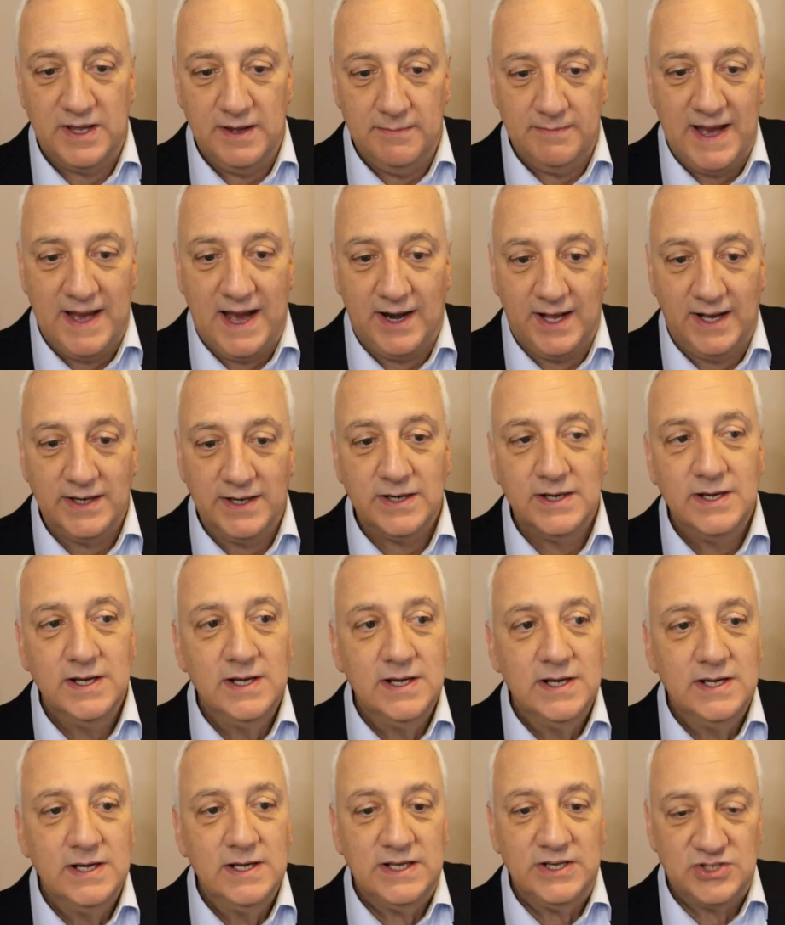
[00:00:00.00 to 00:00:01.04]
about it.
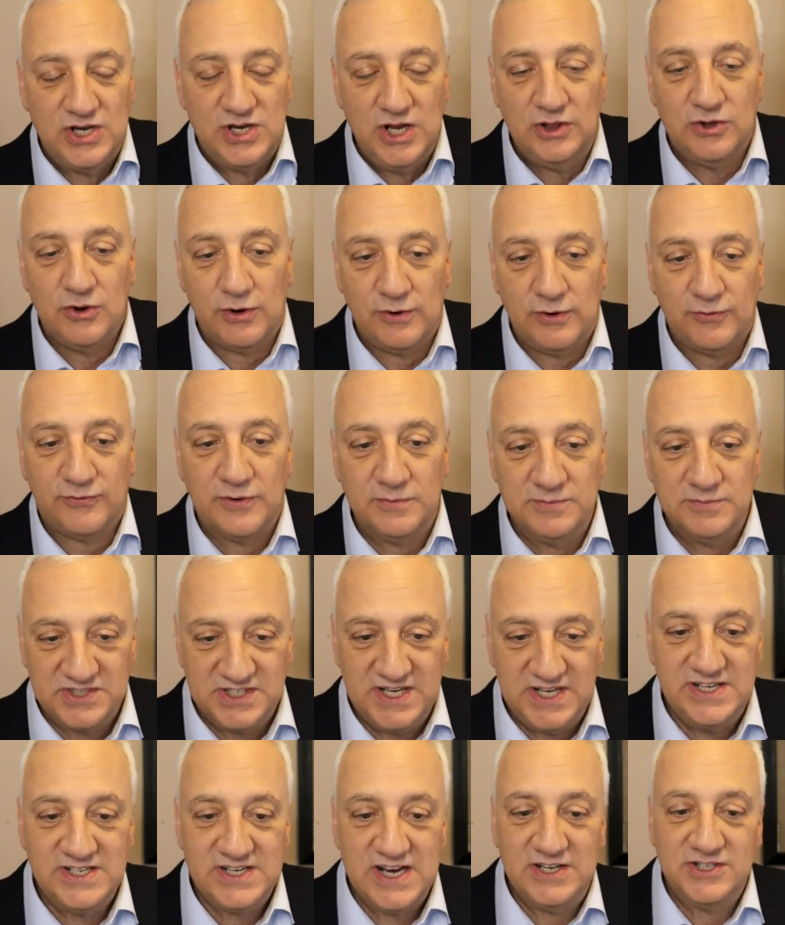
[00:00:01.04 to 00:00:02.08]
That she learned it from
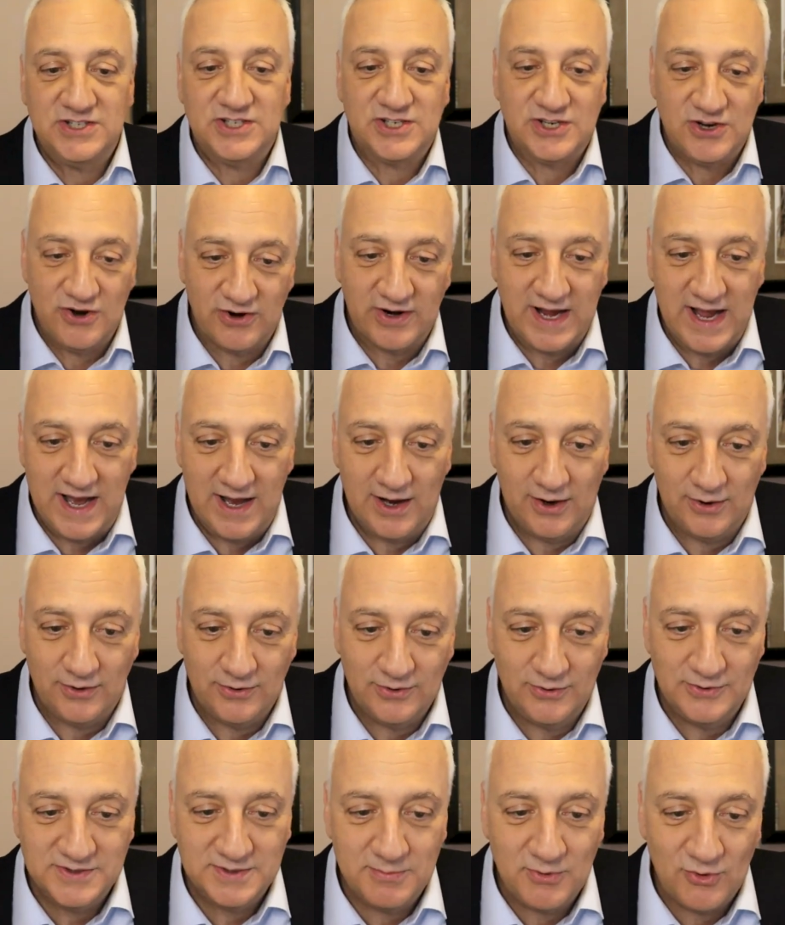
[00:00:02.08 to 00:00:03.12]
C.J. Sturckow,
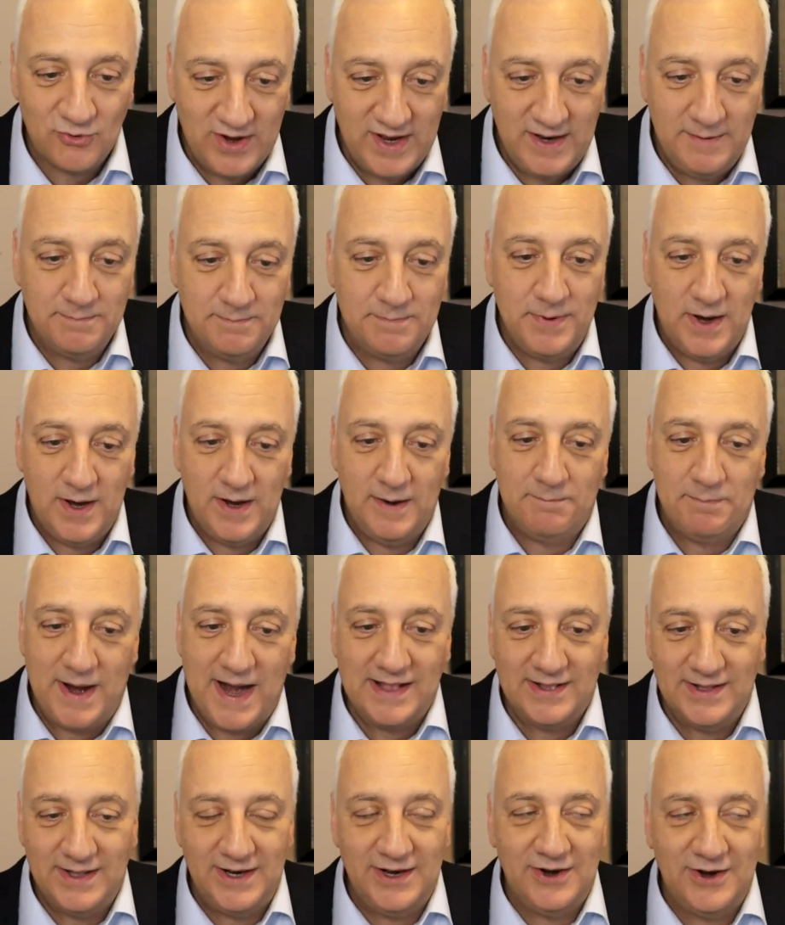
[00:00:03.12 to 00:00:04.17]
who was a Marine uh,
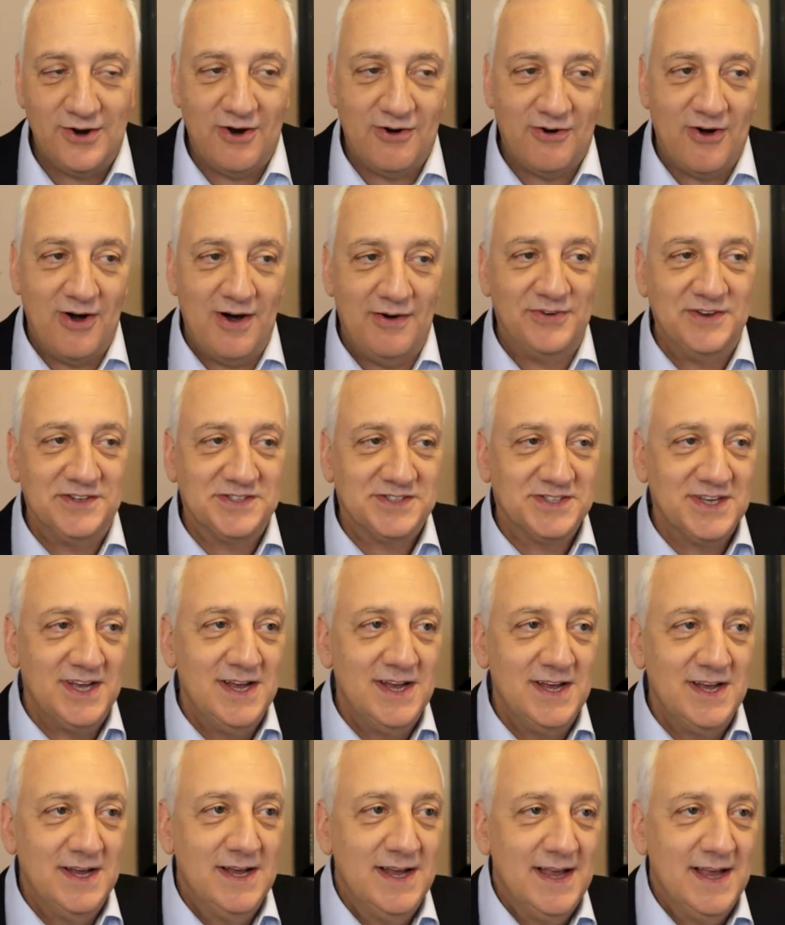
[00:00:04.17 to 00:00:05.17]
pilot in our office.